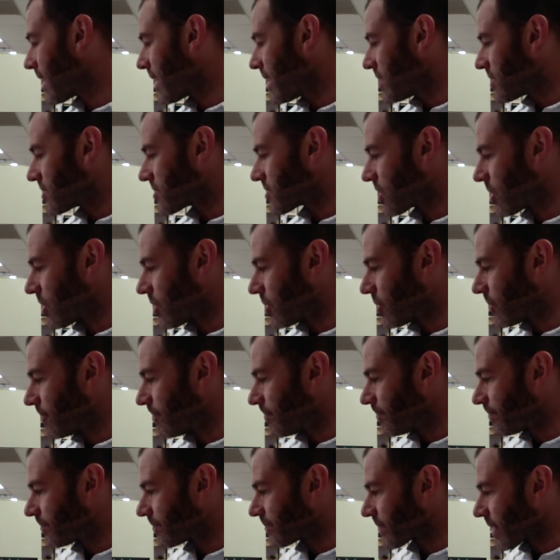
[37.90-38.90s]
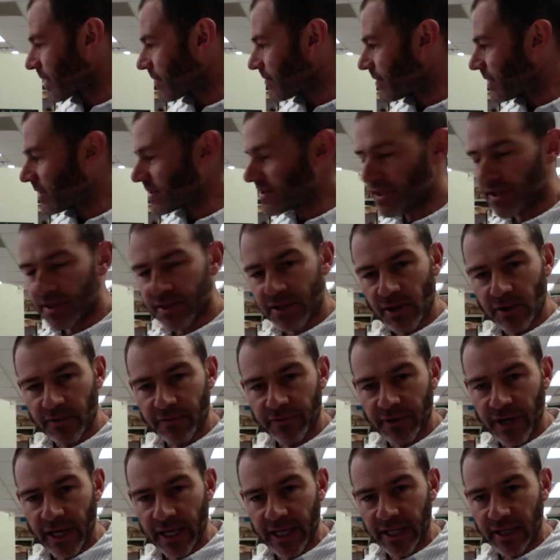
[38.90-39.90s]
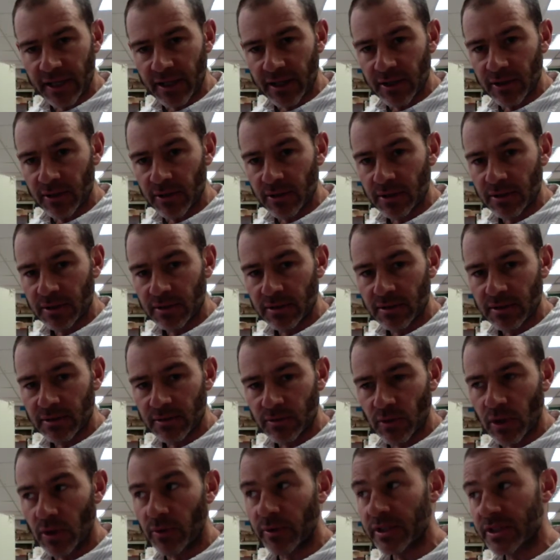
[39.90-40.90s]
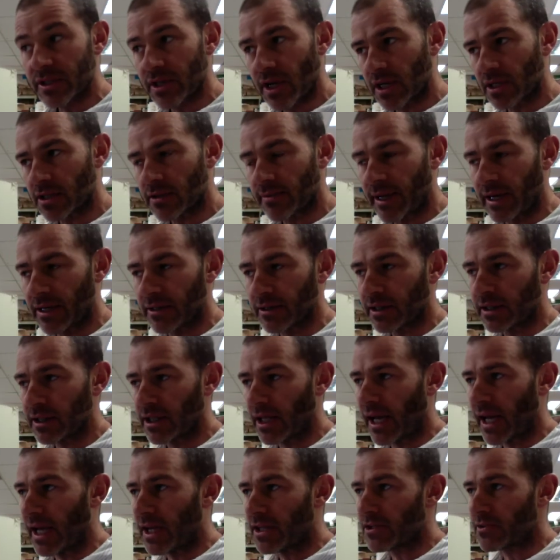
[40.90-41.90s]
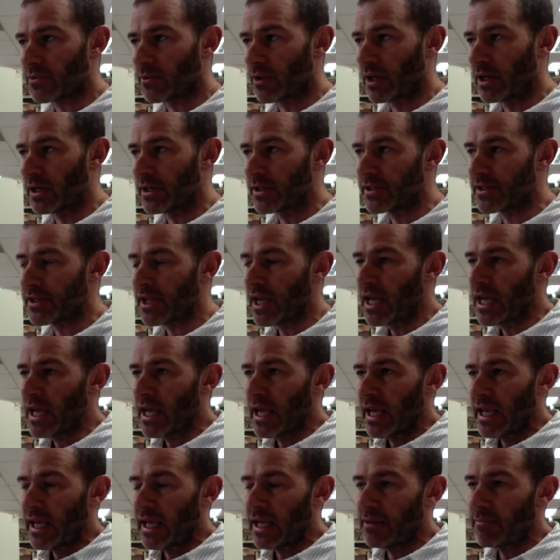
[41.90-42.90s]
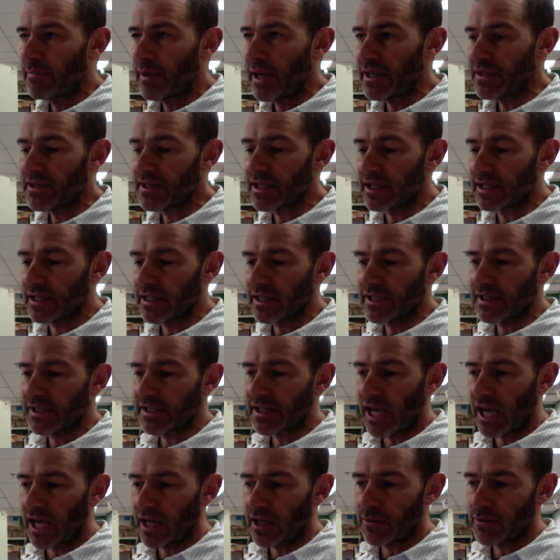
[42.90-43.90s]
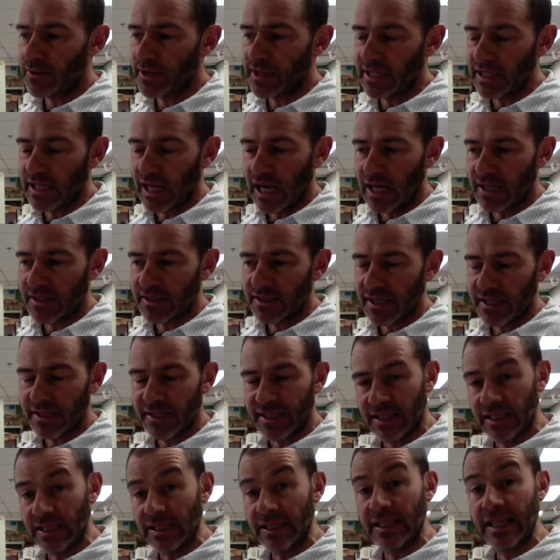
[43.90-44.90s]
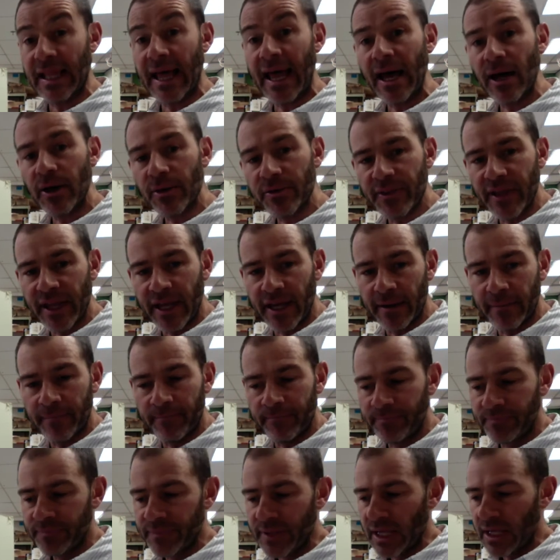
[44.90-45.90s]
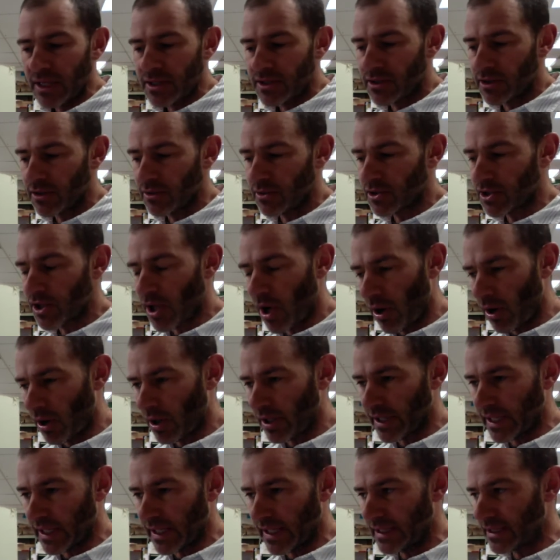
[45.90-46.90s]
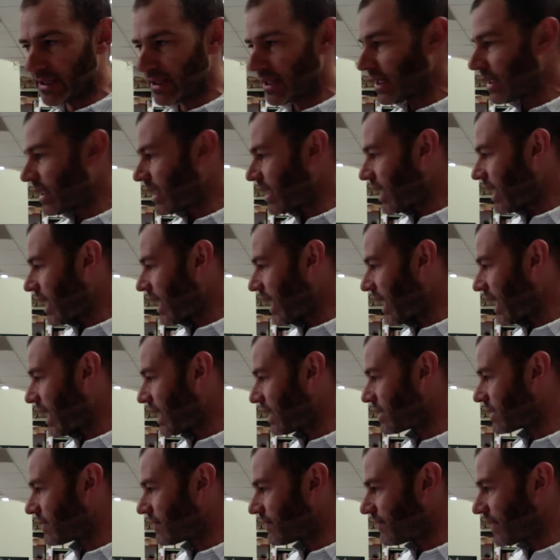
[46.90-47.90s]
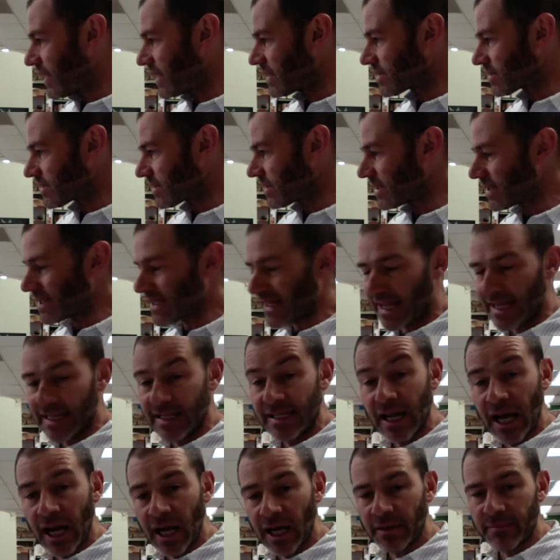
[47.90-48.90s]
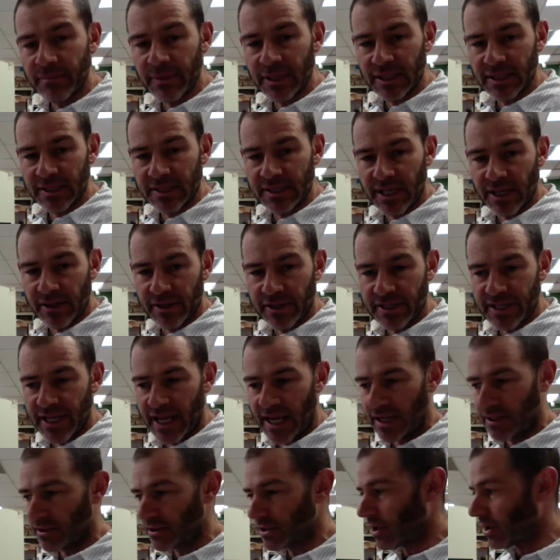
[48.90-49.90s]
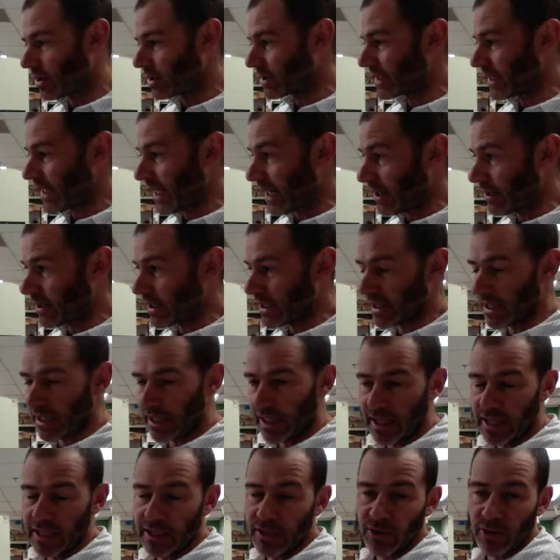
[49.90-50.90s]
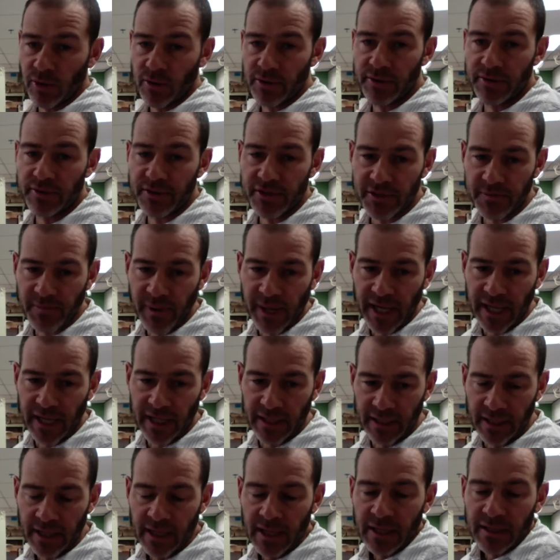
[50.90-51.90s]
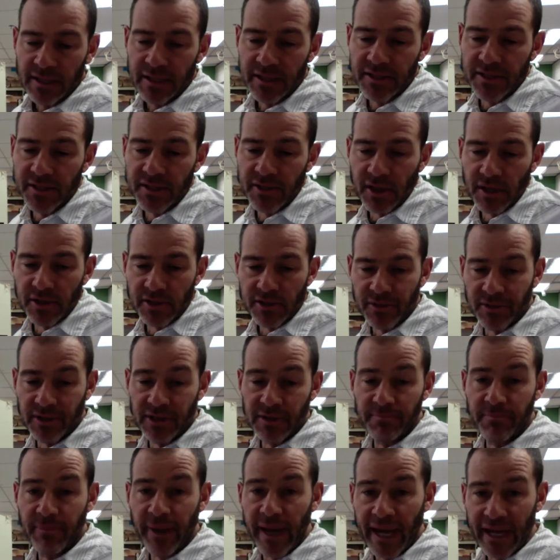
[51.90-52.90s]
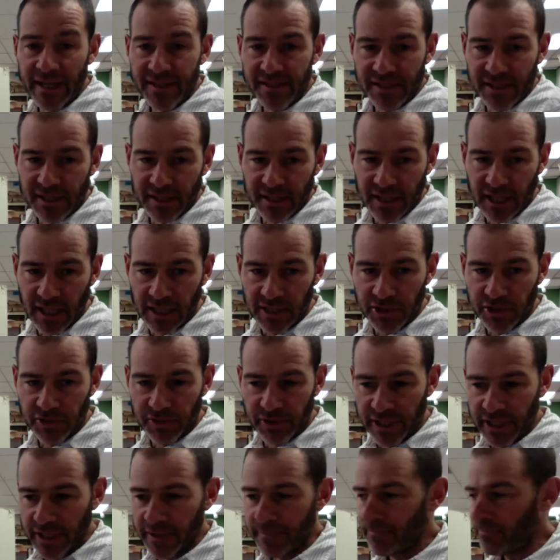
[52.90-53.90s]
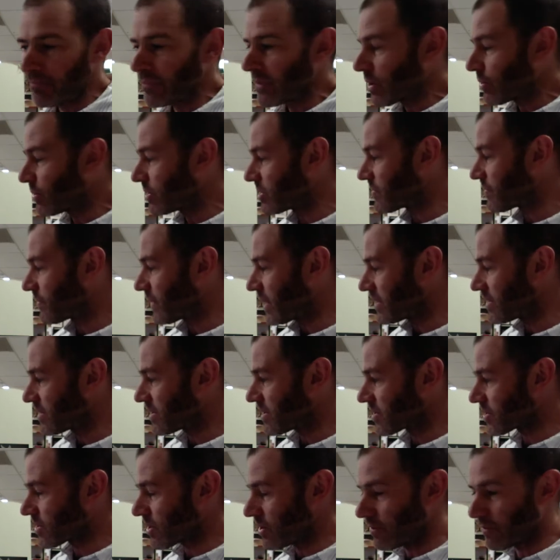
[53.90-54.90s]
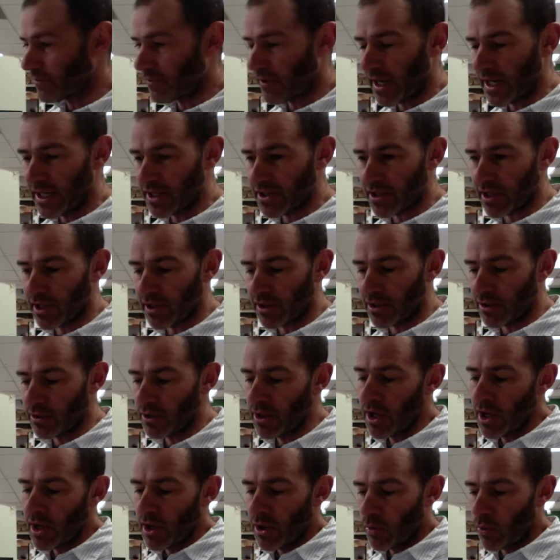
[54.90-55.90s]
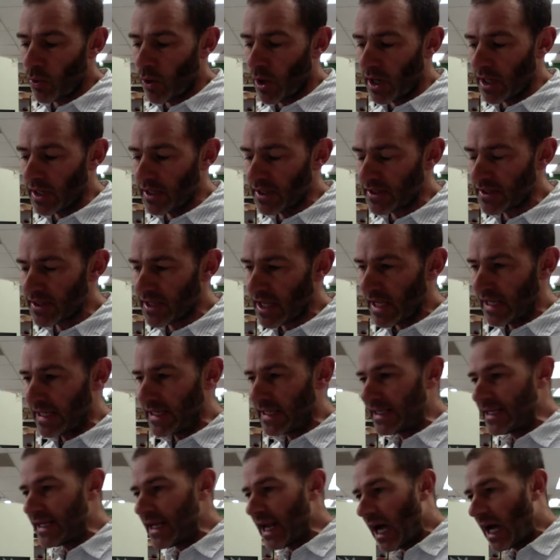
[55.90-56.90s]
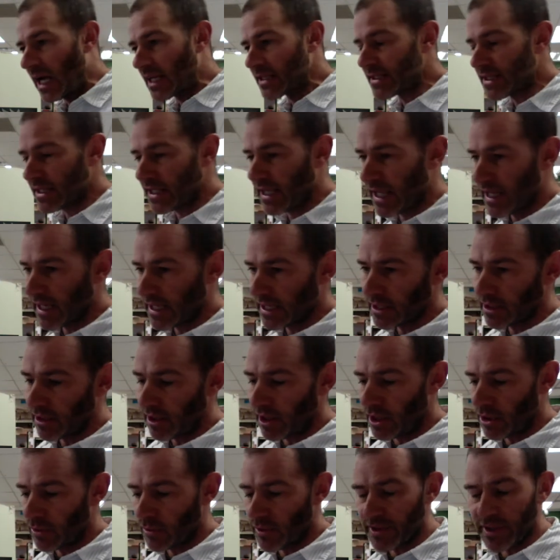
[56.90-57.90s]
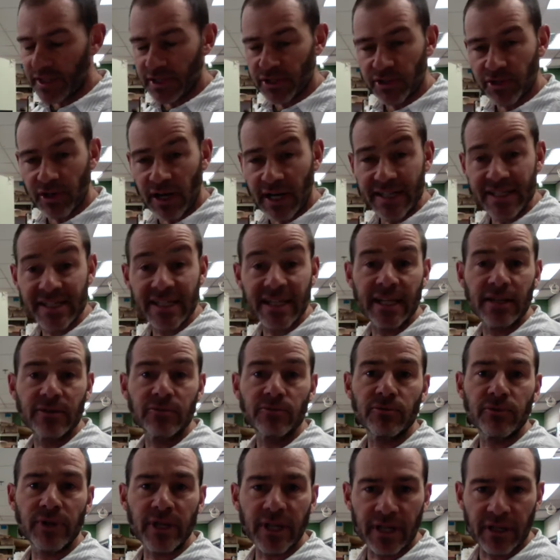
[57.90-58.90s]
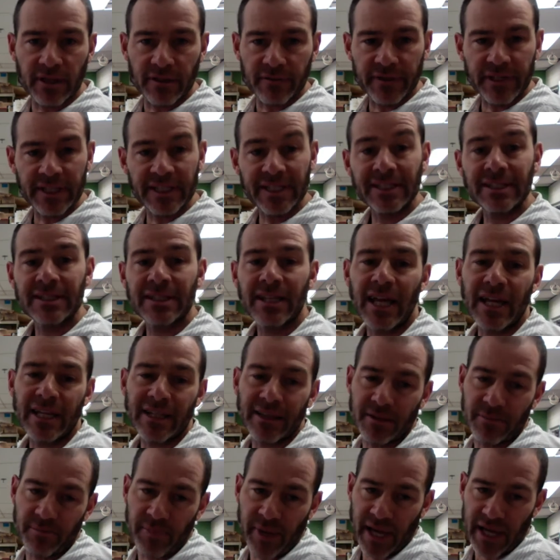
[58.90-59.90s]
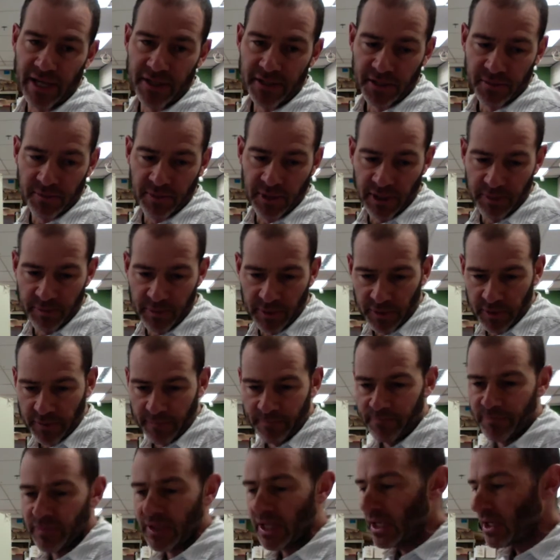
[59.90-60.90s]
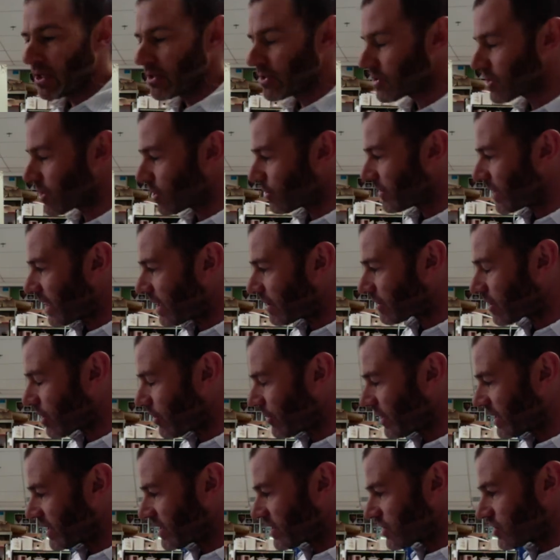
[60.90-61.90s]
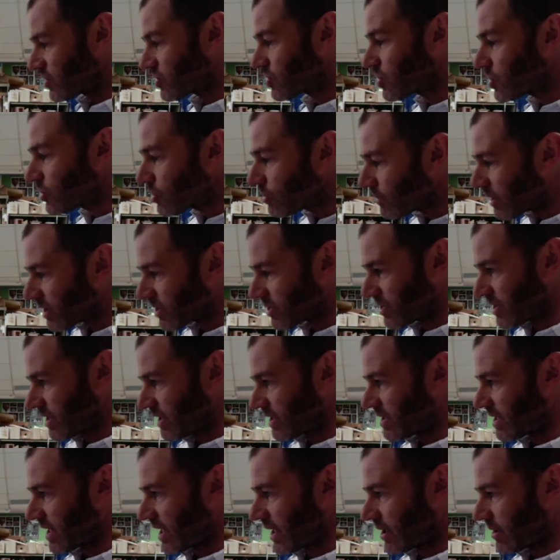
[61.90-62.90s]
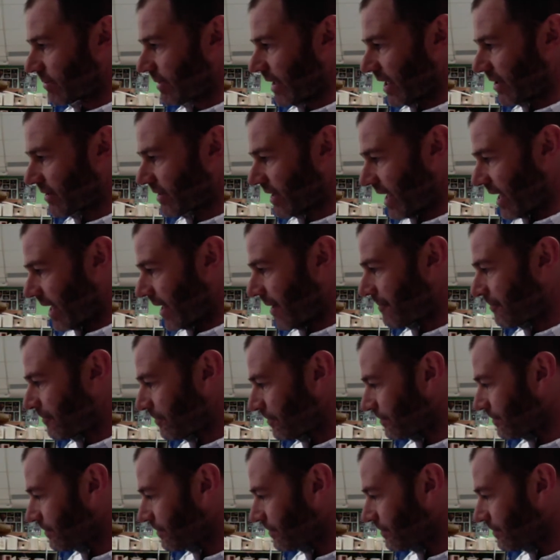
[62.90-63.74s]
So Francisco Franco, what we talked about in class was he basically sided with the Nazis and allowed them to target a defenseless and non-military town called Guernica in northern Spain. This is also in the Basque country, which Francisco Franco was not getting along with and trying to get rid of. He didn't like the Basque people. So without going into too much detail about that,